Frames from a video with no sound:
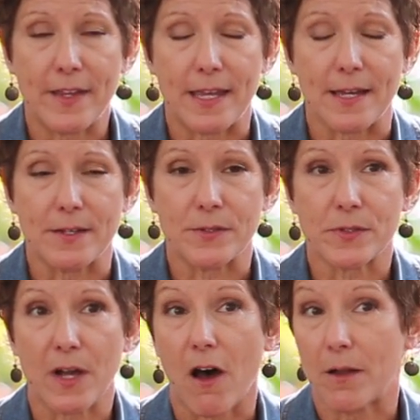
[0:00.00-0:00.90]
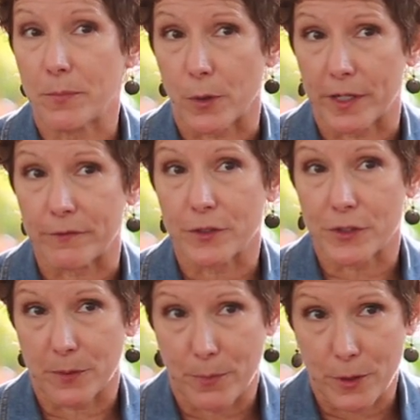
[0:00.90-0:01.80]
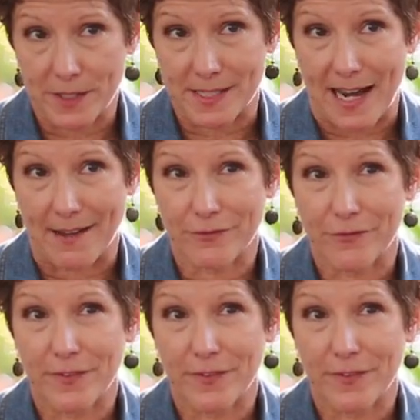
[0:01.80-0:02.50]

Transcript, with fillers: is onboarding for support staff.